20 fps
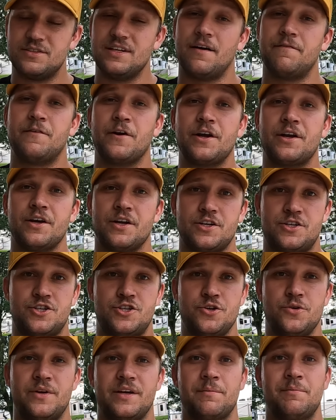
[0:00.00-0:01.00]
not very good at
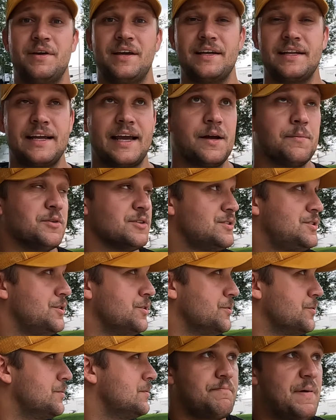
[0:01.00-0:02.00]
shooting, being able
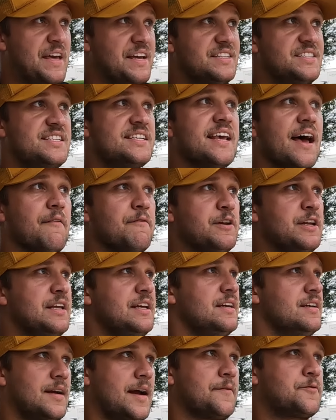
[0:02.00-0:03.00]
to hit
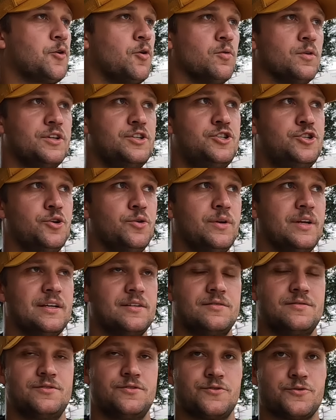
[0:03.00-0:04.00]
70 after only shooting
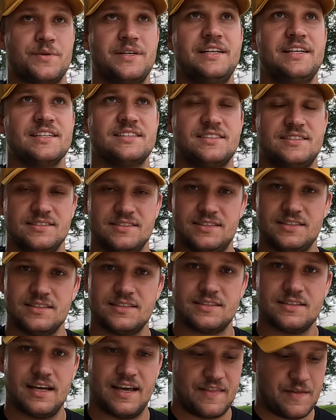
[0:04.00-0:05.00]
3
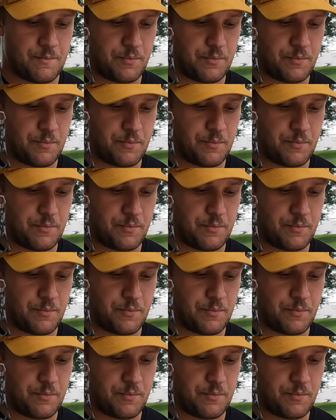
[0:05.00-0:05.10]
distances and then